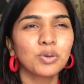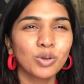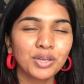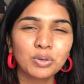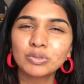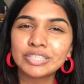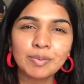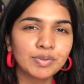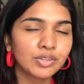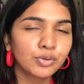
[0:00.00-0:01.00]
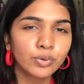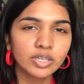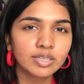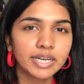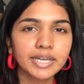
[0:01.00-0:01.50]
you can use them in
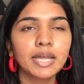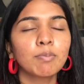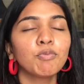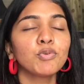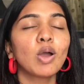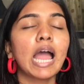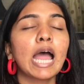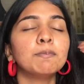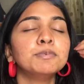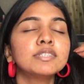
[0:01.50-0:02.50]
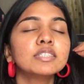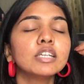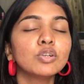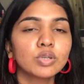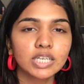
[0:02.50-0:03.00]
during the daytime if you
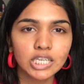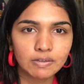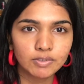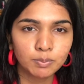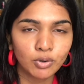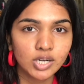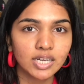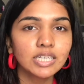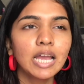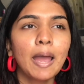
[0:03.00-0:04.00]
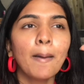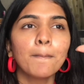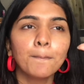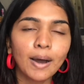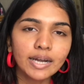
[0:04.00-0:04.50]
absolutely love the product
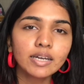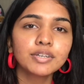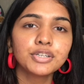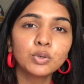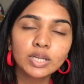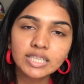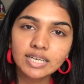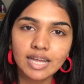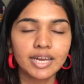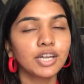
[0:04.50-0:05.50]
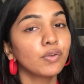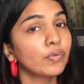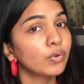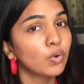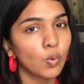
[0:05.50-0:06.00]
but during the night
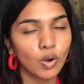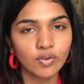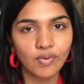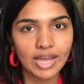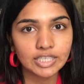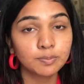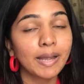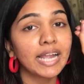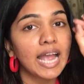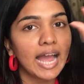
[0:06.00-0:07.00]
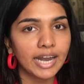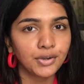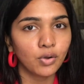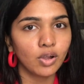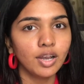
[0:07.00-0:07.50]
if you don't want flashback
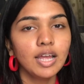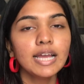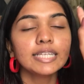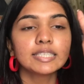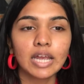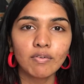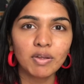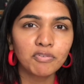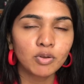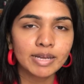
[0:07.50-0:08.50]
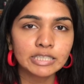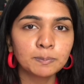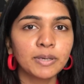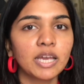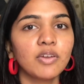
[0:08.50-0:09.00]
at all stay away from
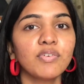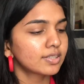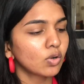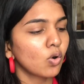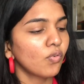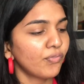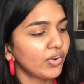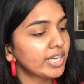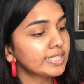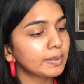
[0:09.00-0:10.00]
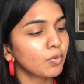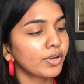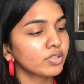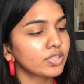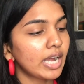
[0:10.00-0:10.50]
spf so first i'm
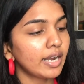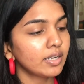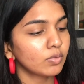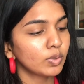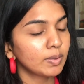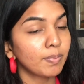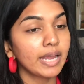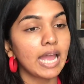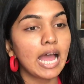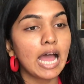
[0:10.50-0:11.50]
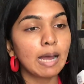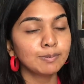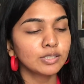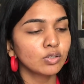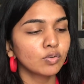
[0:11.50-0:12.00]
going to start with my
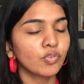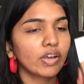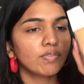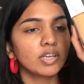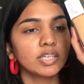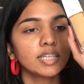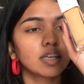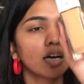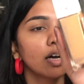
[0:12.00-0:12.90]
absolute favorite